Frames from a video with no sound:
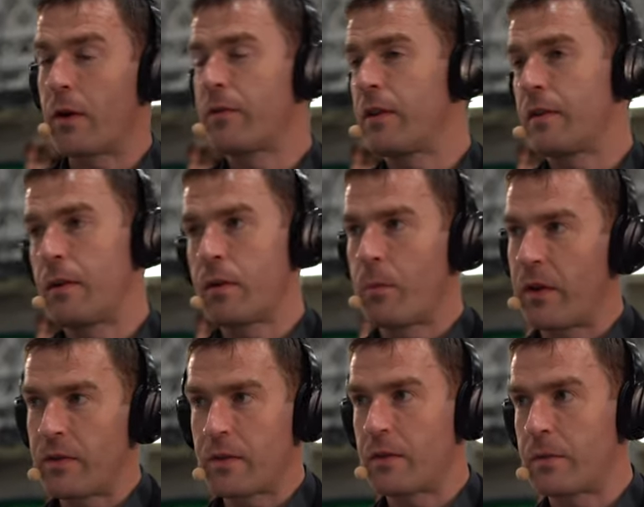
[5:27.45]
obviously there's loads of
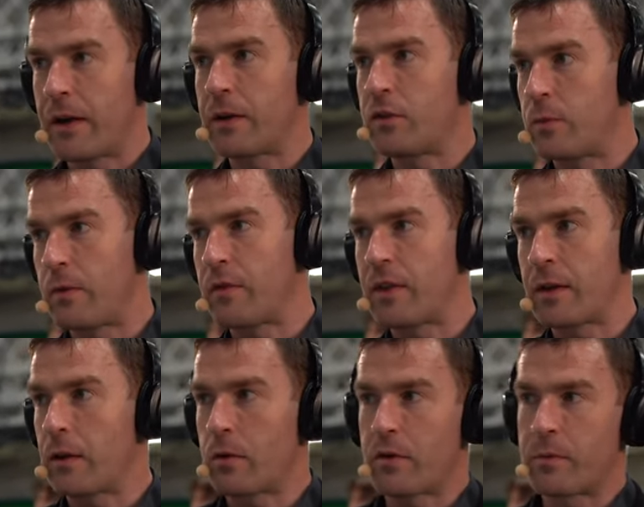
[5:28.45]
business advantages when you have a
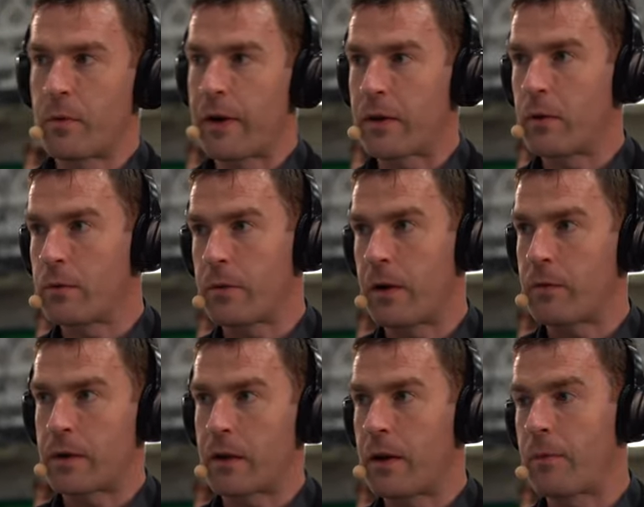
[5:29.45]
single customer record for
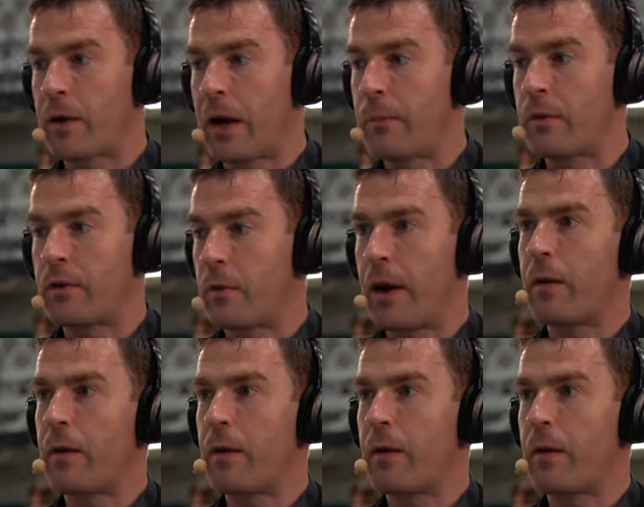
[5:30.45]
everything that ever happened to